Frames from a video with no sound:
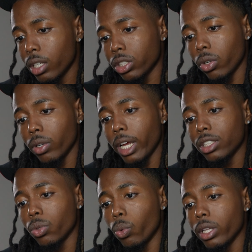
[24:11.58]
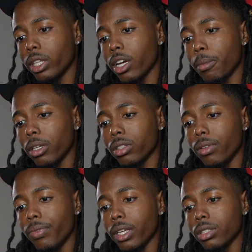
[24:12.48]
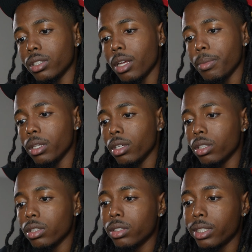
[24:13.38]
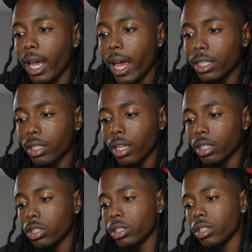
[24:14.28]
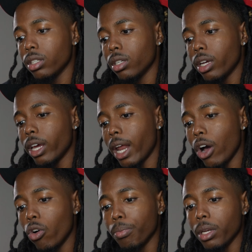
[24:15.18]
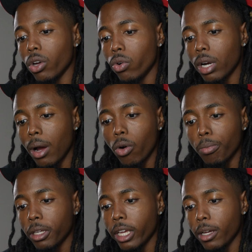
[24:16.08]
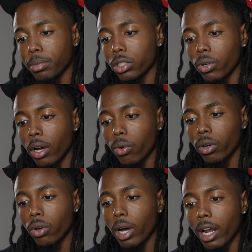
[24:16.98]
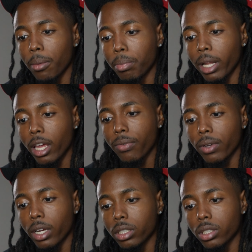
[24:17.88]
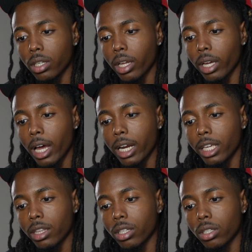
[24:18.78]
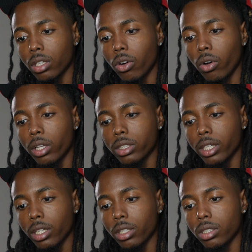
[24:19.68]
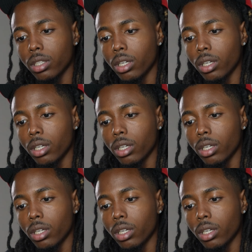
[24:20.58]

So that's the one thing about the events they be taxing like shit. And I don't be knowing I don't be hip, so I don't know how to plan for that shit, like how to get the all the tickets.